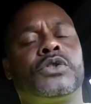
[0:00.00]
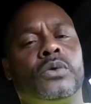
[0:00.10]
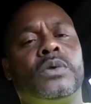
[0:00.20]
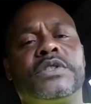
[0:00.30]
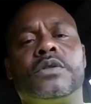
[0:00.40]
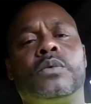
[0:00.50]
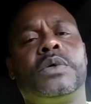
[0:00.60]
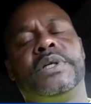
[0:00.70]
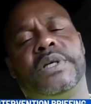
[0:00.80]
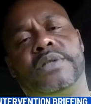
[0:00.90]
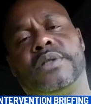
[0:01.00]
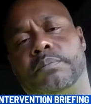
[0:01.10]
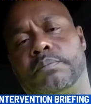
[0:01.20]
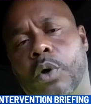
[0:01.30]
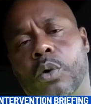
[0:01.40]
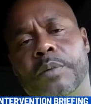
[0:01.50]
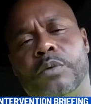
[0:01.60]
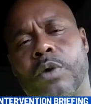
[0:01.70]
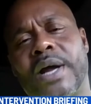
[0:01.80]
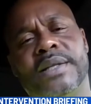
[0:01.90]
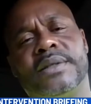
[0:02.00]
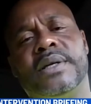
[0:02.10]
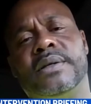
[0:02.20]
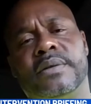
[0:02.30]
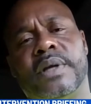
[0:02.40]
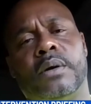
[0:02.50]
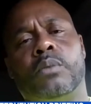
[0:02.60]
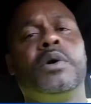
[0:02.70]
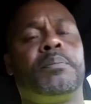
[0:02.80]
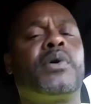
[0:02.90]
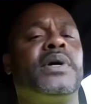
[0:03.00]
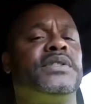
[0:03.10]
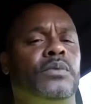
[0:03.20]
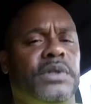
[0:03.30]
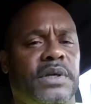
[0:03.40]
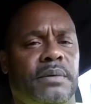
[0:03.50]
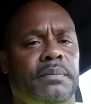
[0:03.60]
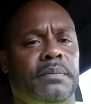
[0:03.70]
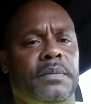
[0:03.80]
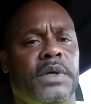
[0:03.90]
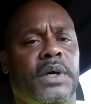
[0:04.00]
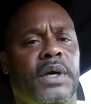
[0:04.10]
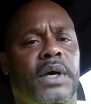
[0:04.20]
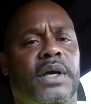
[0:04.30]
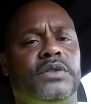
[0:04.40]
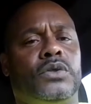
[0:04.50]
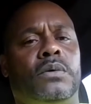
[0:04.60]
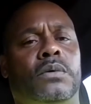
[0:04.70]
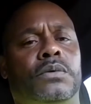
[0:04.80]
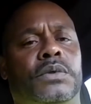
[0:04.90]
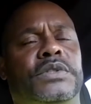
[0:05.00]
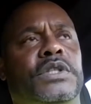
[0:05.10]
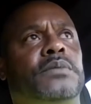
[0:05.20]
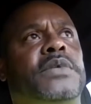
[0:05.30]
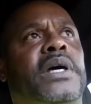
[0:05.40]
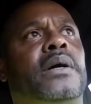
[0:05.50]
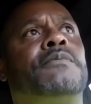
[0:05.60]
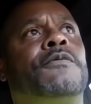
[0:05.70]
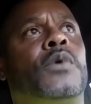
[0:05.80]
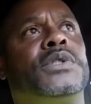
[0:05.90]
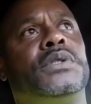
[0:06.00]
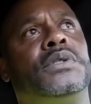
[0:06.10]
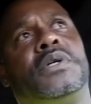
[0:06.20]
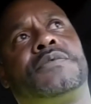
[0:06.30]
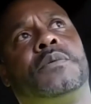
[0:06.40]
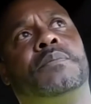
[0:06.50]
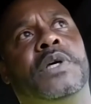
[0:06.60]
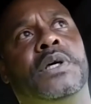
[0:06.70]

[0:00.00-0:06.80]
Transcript: showing someone in the moment, right then and there, we're present with them. Les Jenkins lost his child to gun violence.